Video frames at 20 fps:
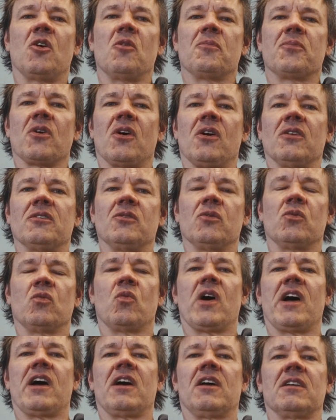hope you're all doing
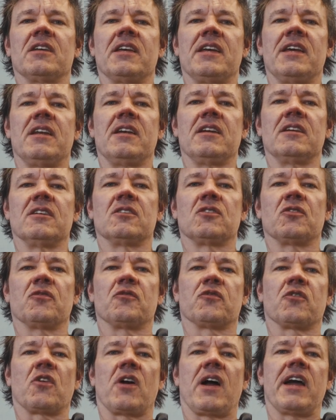well. It is
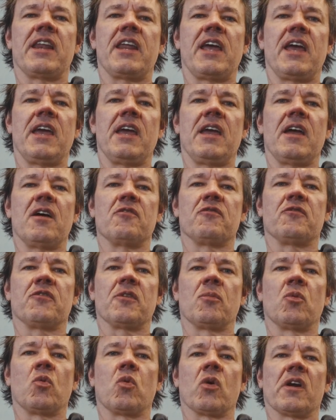Friday,
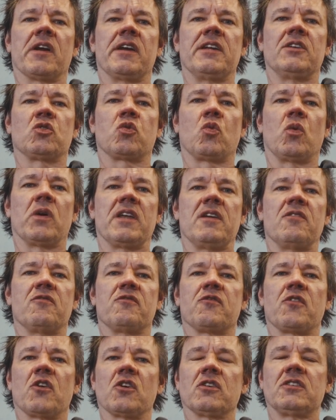February
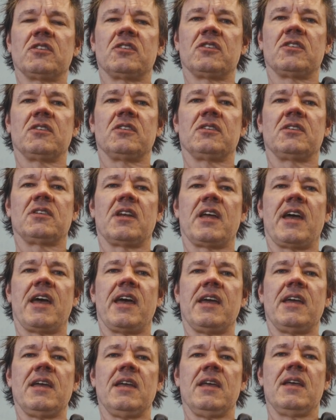21st
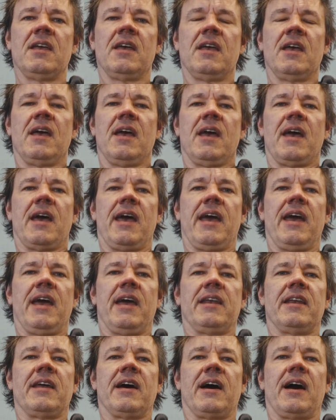today,
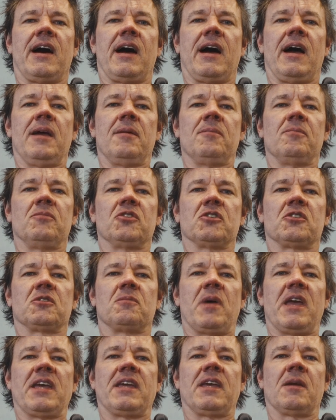and I'm just
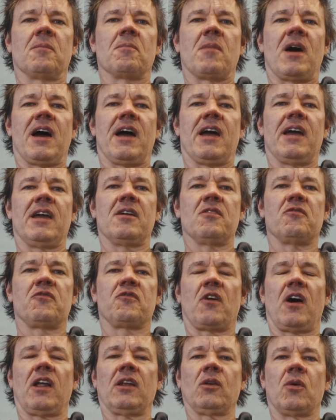making my
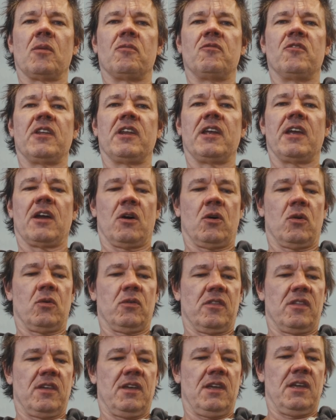follow-up
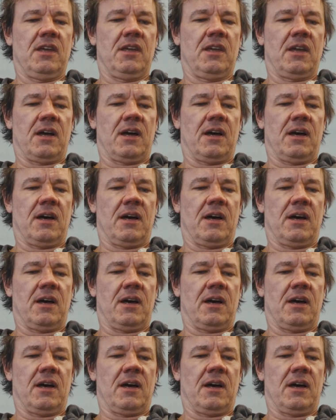video, the